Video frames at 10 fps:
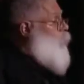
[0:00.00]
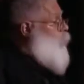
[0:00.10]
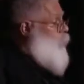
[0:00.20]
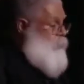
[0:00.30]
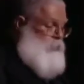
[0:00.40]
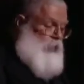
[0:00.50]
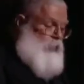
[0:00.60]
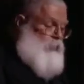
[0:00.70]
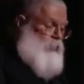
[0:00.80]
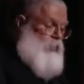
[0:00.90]
In his
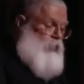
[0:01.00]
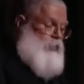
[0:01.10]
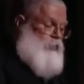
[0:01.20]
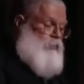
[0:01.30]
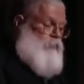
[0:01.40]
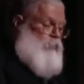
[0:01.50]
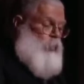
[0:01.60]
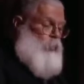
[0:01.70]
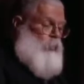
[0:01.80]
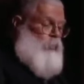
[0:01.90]
late 30s,
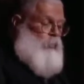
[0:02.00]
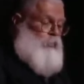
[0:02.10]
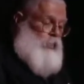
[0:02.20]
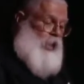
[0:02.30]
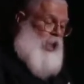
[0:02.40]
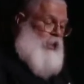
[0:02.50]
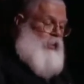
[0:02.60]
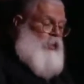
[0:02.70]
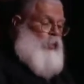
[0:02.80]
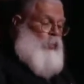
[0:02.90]
older than
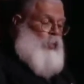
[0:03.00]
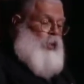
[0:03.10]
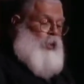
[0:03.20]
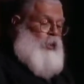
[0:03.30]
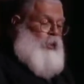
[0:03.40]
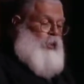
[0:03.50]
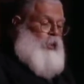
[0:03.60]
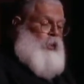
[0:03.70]
Anna or I,